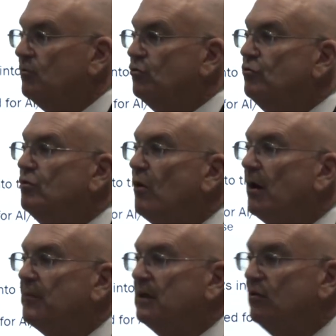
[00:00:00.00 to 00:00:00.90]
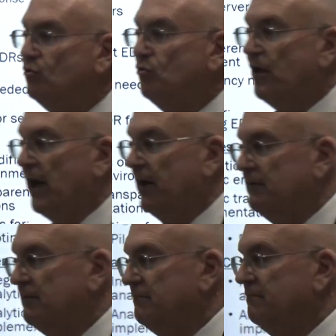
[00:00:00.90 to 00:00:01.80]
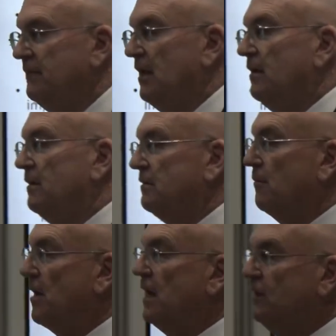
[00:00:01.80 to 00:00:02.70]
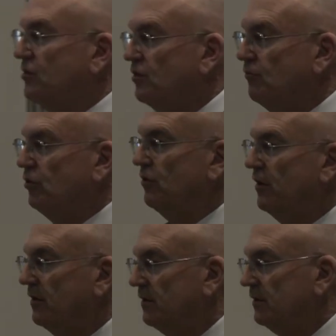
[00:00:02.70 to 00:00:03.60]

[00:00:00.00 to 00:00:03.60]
Do you want me to do that to Manny's computer?